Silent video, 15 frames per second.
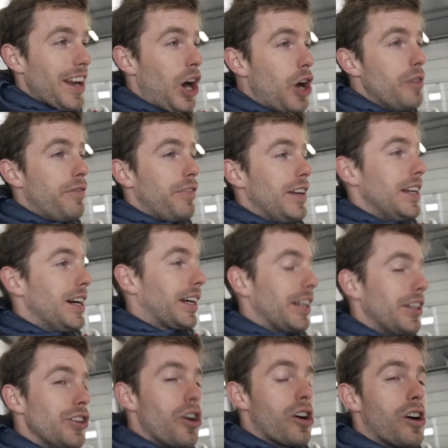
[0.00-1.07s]
Hopefully, I
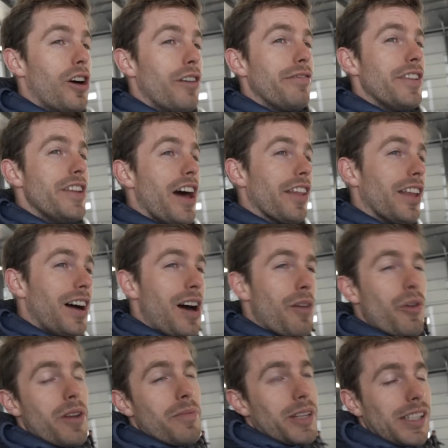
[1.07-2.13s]
can knock off another. I
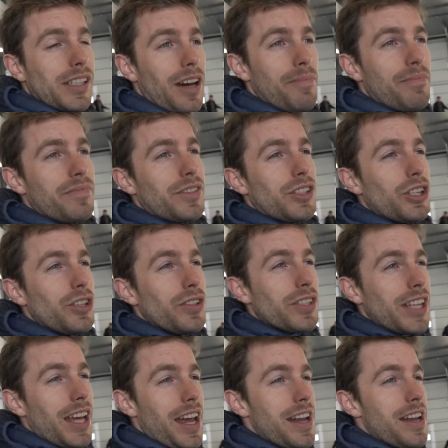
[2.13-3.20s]
want to be sub
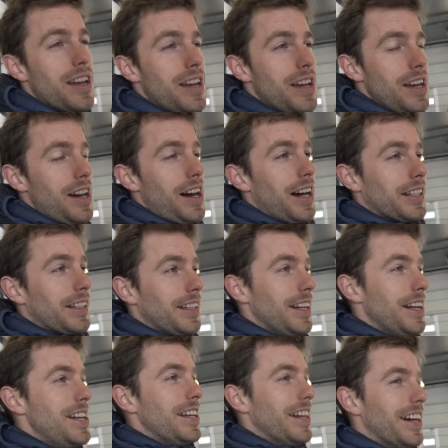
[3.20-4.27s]
210.
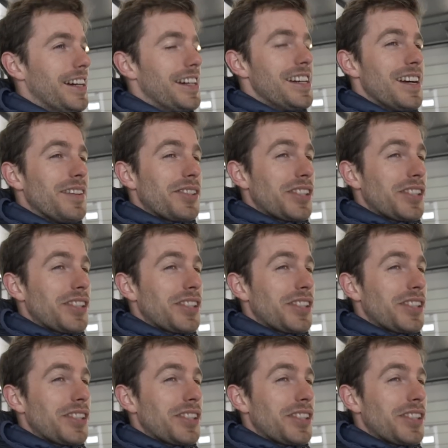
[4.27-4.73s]
I,